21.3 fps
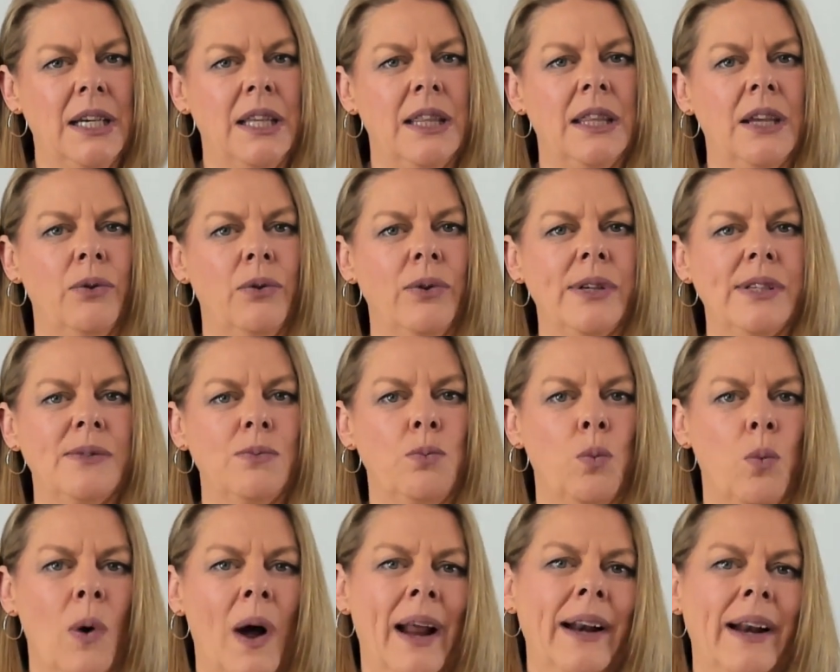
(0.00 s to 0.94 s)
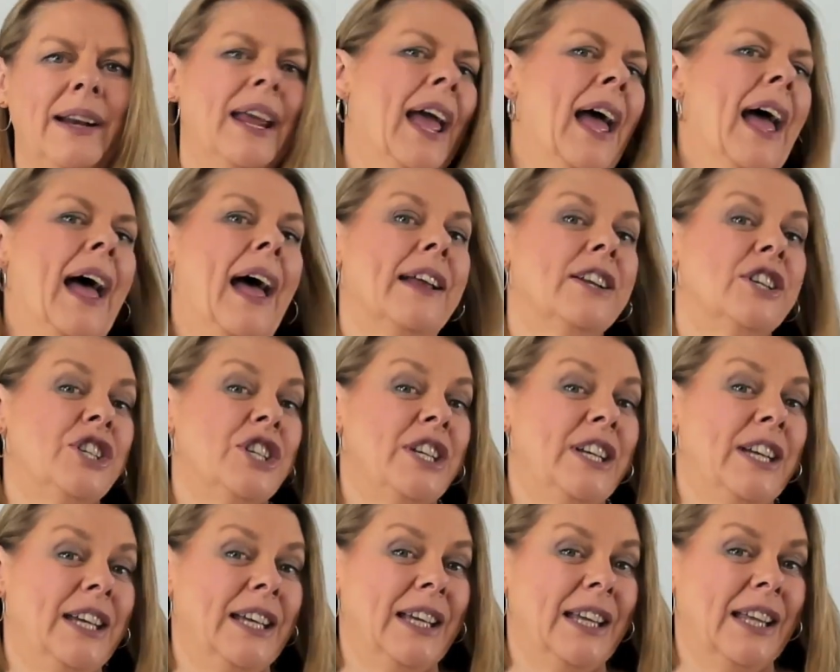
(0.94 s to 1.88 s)
There is one catch
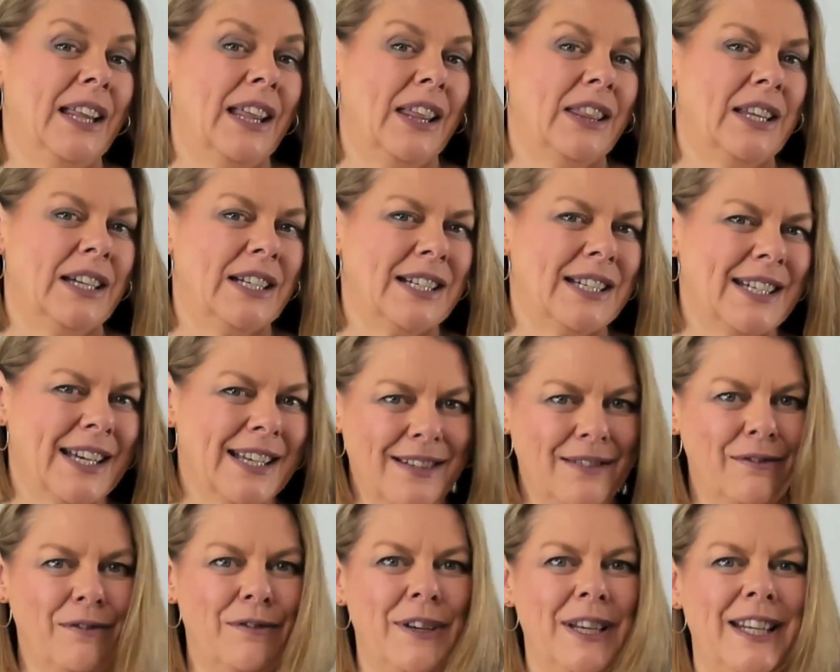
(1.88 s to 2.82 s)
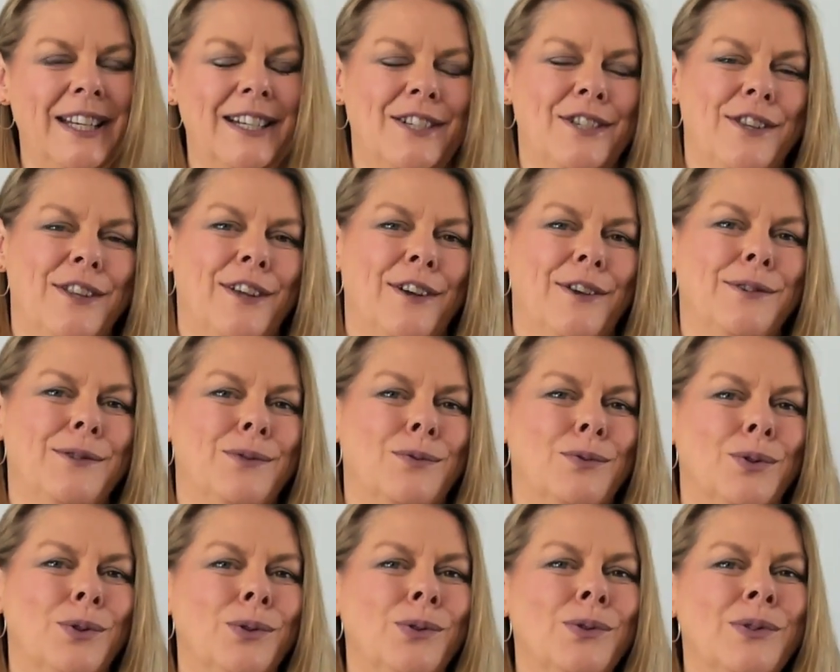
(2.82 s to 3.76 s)
here that doesn't fit into those
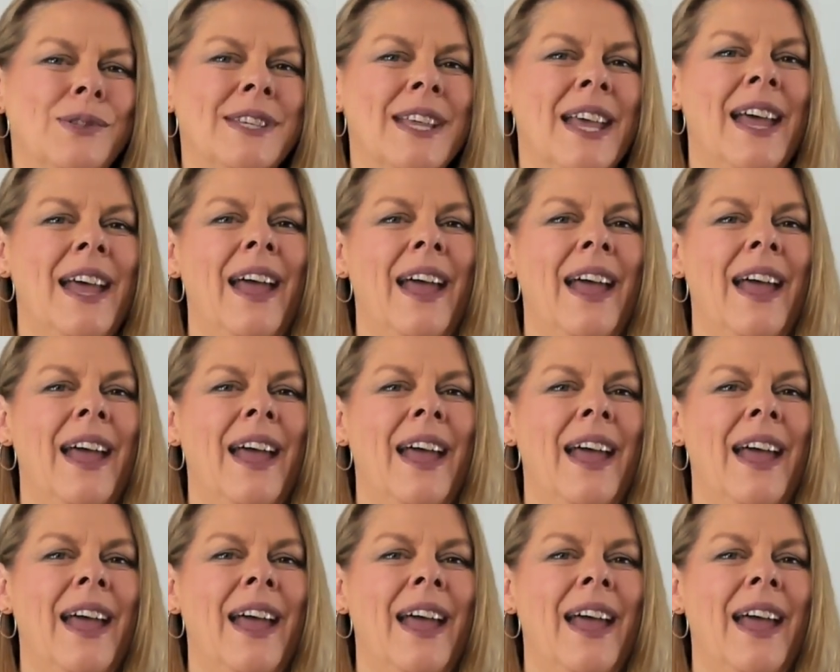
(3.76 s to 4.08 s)
rules,